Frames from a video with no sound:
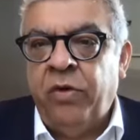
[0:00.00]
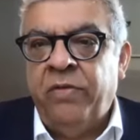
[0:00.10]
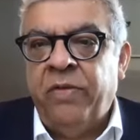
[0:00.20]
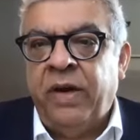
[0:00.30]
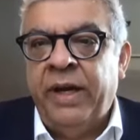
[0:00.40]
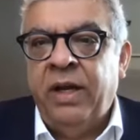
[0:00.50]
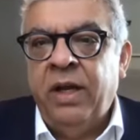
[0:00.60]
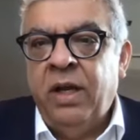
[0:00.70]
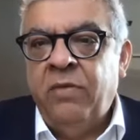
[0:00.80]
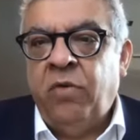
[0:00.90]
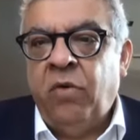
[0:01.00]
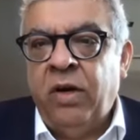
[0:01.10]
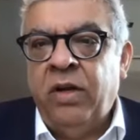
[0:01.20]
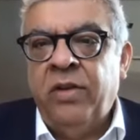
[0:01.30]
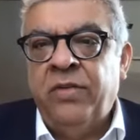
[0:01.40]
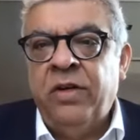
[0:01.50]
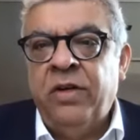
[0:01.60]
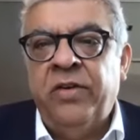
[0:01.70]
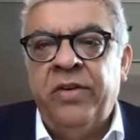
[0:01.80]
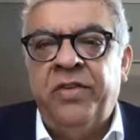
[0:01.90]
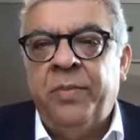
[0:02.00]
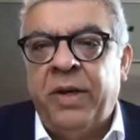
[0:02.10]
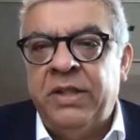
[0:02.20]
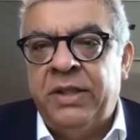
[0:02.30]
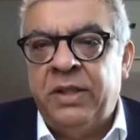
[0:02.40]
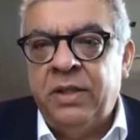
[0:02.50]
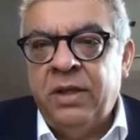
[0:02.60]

to fall under a certain risk budget?